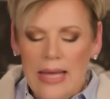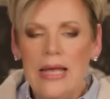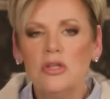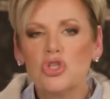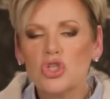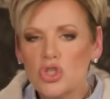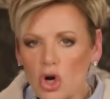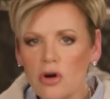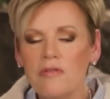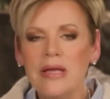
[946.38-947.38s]
In
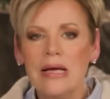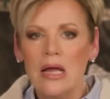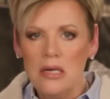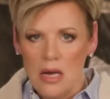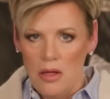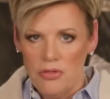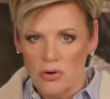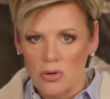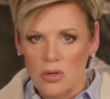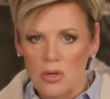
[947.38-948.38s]
serving
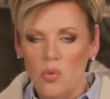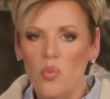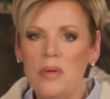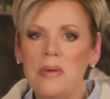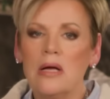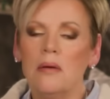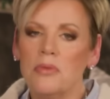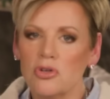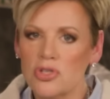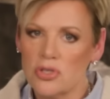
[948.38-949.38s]
another, we become
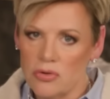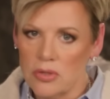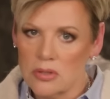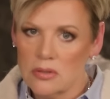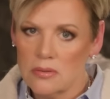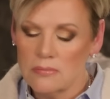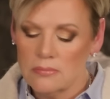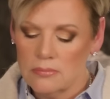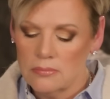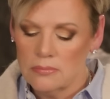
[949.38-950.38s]
their student.
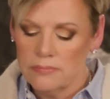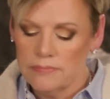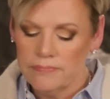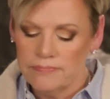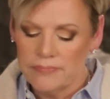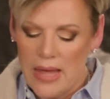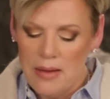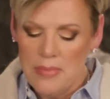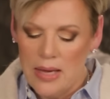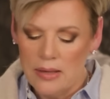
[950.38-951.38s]

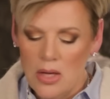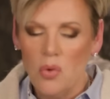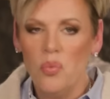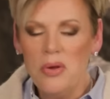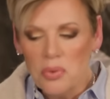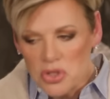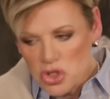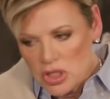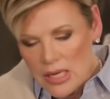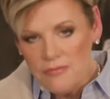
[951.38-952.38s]
Amen. We
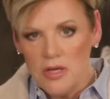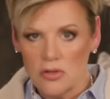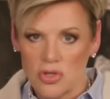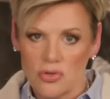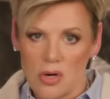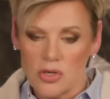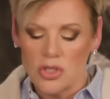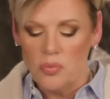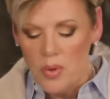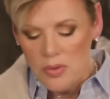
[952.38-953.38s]
receive the
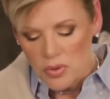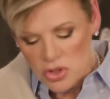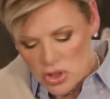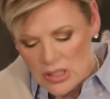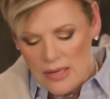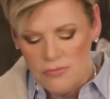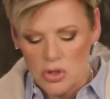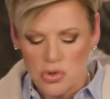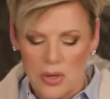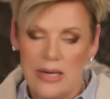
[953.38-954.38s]
instruction. We receive the
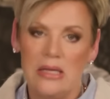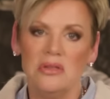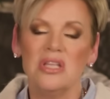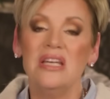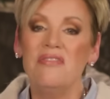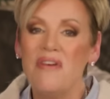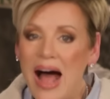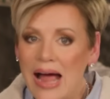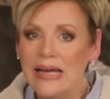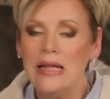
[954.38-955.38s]
training, the
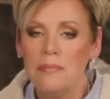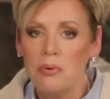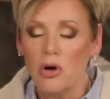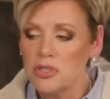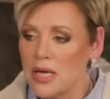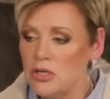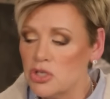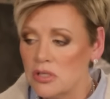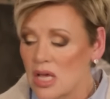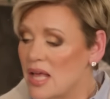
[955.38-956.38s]
divine
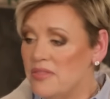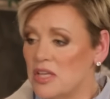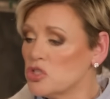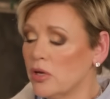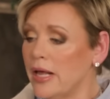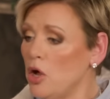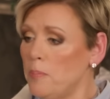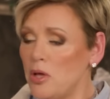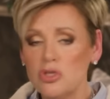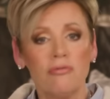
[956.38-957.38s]
impartations that's going to
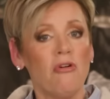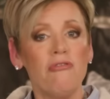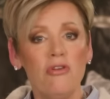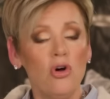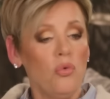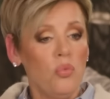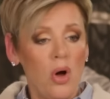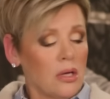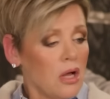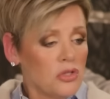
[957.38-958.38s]
help us fulfill
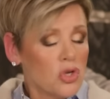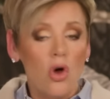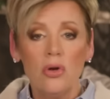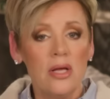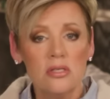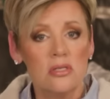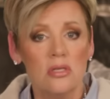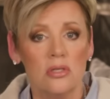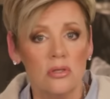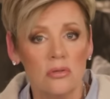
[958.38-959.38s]
what God's called us
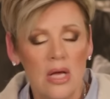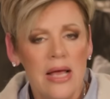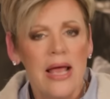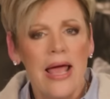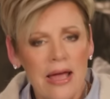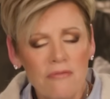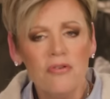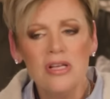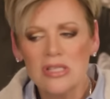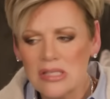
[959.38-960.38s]
to do.
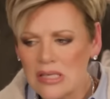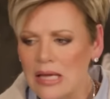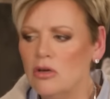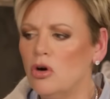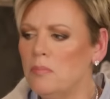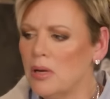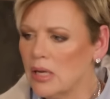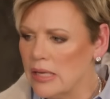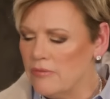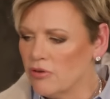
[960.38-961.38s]
Every single
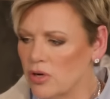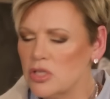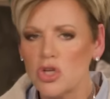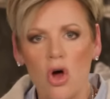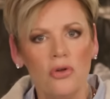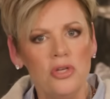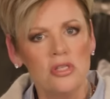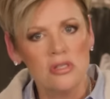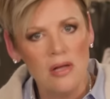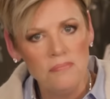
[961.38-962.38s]
believer is called to
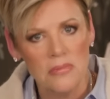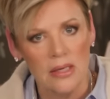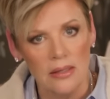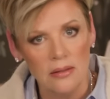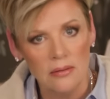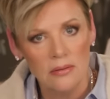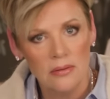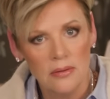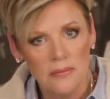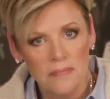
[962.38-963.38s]
something.
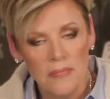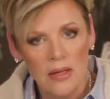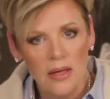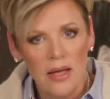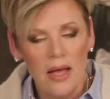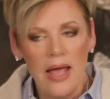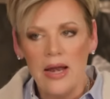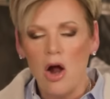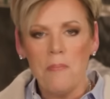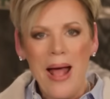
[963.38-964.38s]
And our